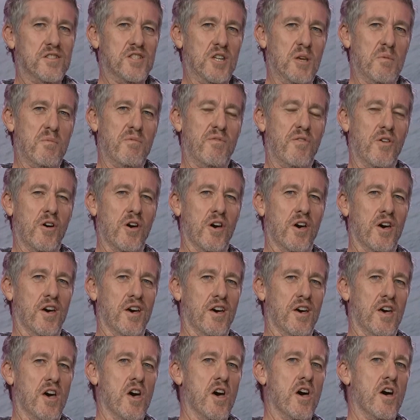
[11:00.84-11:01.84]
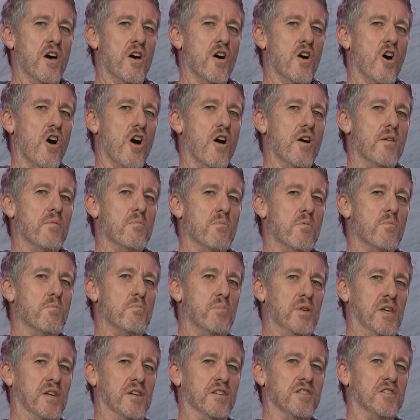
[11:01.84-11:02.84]
tip for
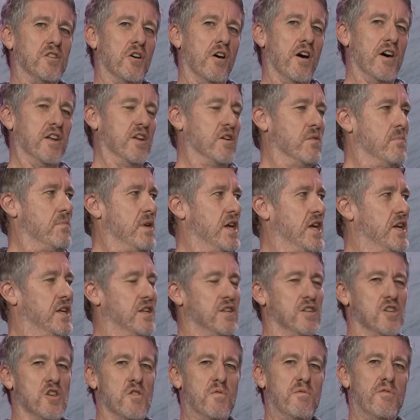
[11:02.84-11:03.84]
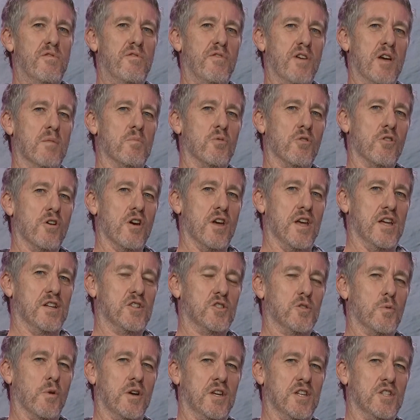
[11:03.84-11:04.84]
biggest item in February
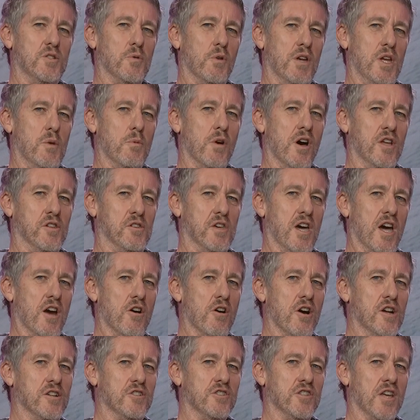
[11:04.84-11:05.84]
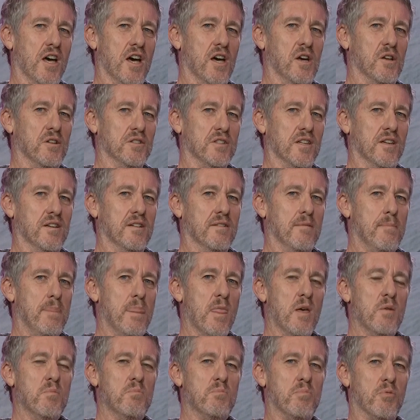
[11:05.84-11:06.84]
2021 garage sales,
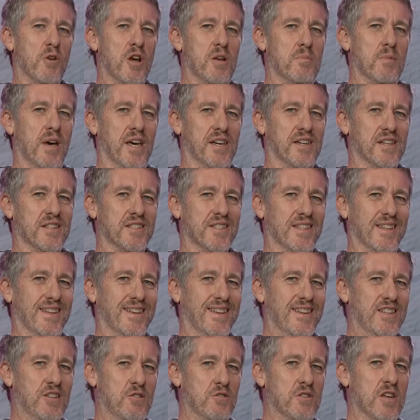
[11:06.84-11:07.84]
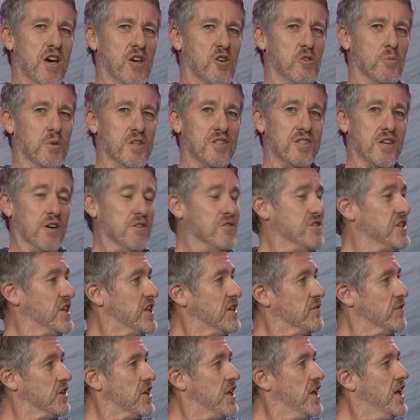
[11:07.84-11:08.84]
bread makers. You'll be so
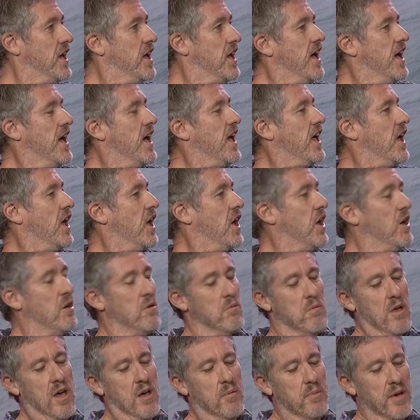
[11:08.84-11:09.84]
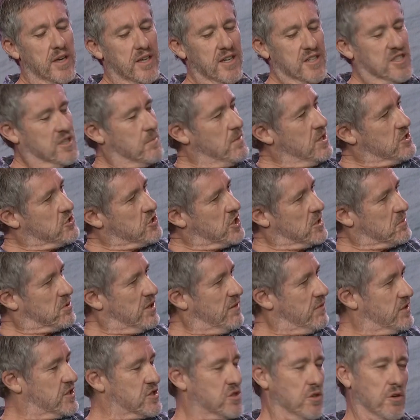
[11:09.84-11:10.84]
sick of it. But yeah, some interesting
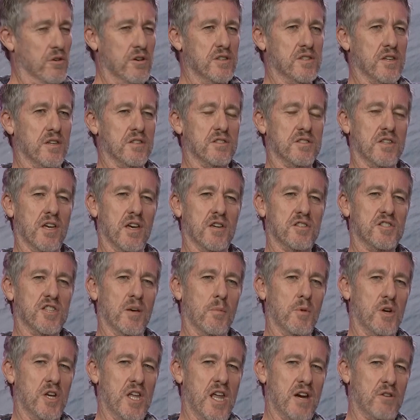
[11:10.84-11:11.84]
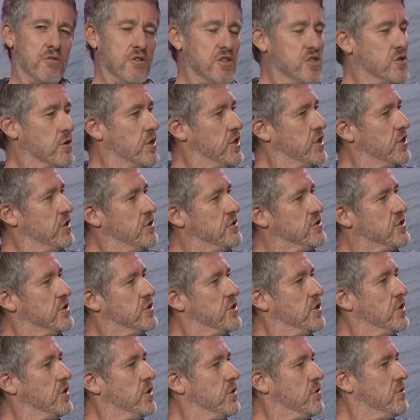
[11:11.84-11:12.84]
pivot stories. There's someone in our industry who used to
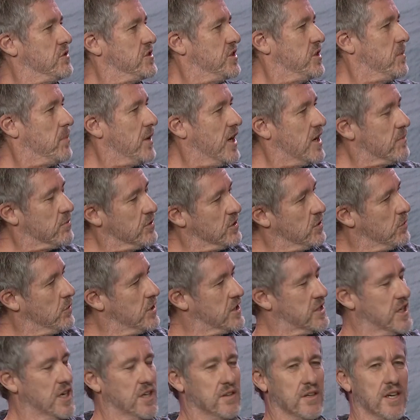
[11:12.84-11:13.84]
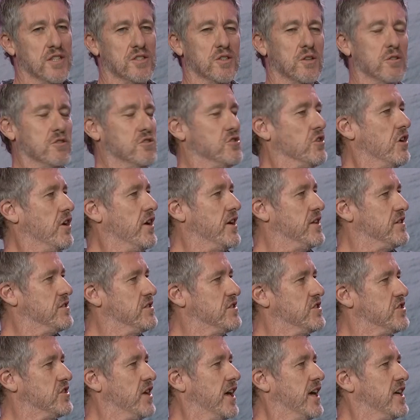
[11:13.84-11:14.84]
do, who was in the paper on the weekend, they do giant
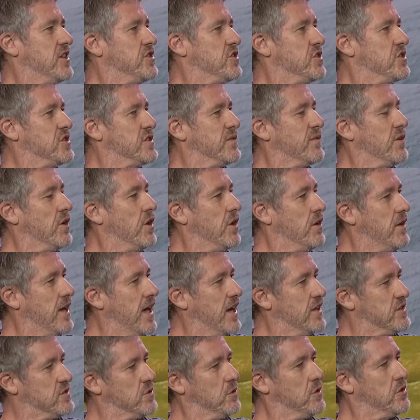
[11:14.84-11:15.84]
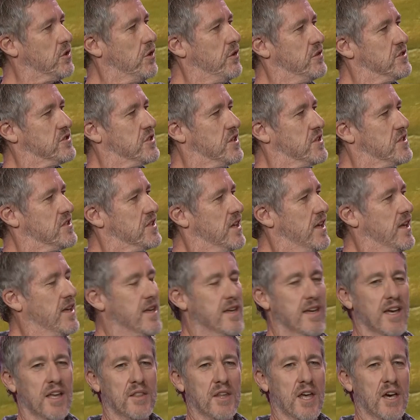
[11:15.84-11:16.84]
stages for outdoor concerts,
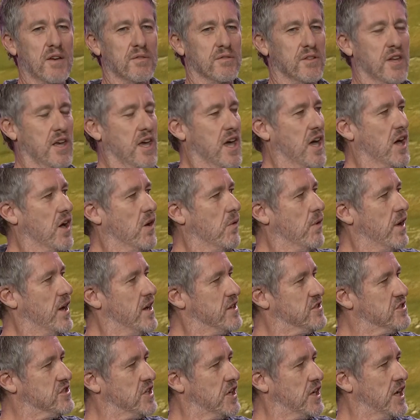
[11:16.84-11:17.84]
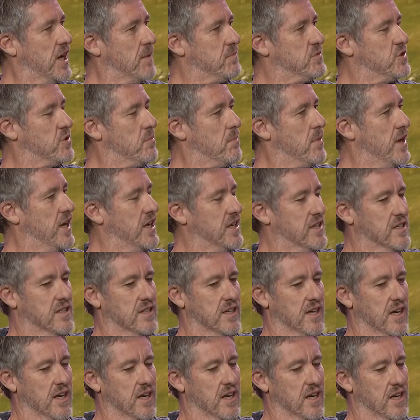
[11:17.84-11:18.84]
and they've now set up to
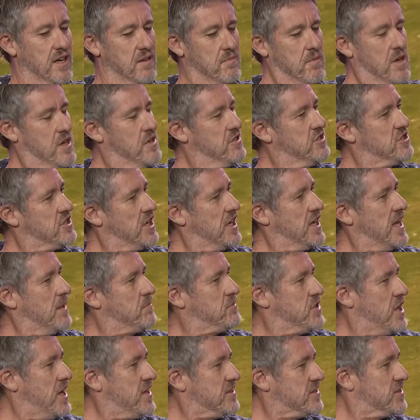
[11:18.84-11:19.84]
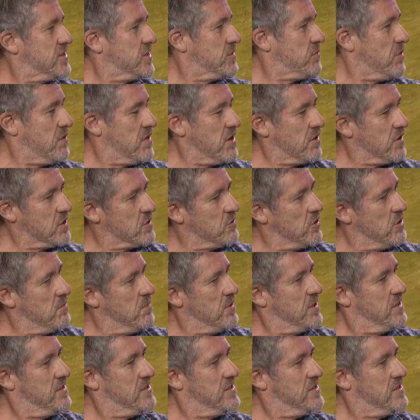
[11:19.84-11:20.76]
make stand-up desks with their equipment.